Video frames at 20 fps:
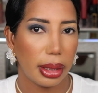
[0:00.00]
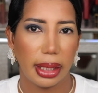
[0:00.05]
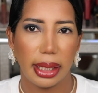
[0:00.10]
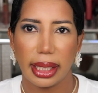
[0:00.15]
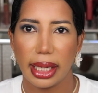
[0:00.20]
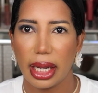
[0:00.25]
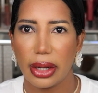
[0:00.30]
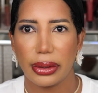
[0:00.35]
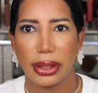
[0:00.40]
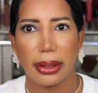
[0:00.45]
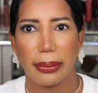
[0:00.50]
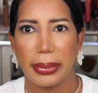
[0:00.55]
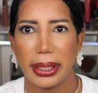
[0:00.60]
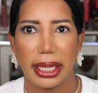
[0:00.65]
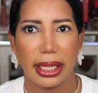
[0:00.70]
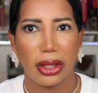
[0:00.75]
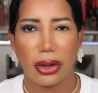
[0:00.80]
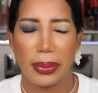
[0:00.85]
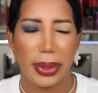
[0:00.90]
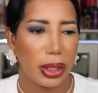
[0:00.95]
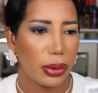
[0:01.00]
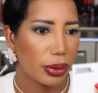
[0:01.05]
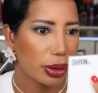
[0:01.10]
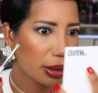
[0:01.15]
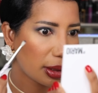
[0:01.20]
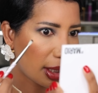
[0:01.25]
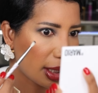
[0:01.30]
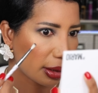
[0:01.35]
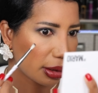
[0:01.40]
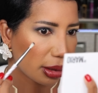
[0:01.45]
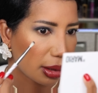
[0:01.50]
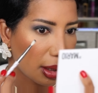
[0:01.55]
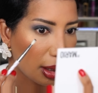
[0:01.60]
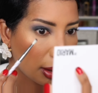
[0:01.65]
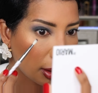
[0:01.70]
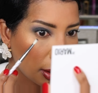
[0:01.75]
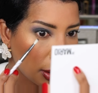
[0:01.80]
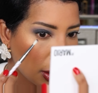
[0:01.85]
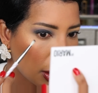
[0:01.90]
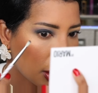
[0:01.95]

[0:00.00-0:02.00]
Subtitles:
and I'm gonna apply down my lash line.